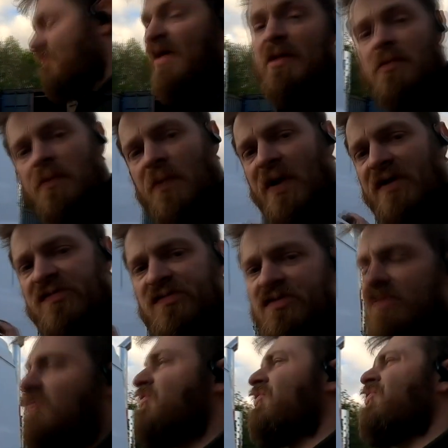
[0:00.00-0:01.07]
vapor blasting
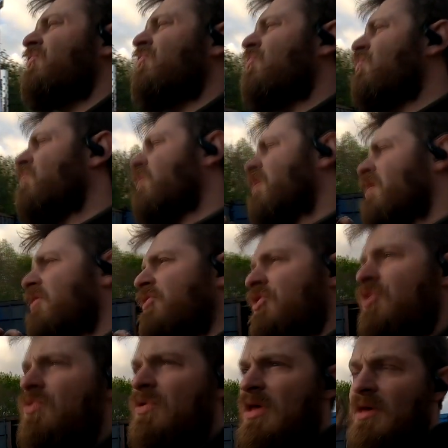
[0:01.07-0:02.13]
to do,
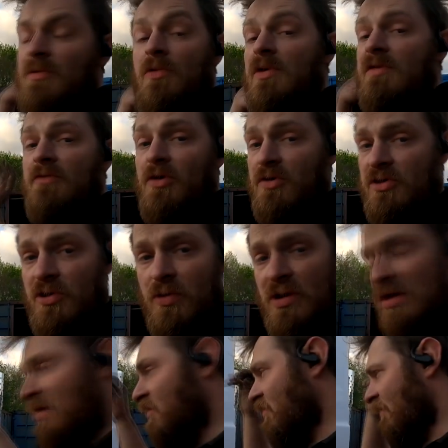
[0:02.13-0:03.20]
you name it, we've got to do it.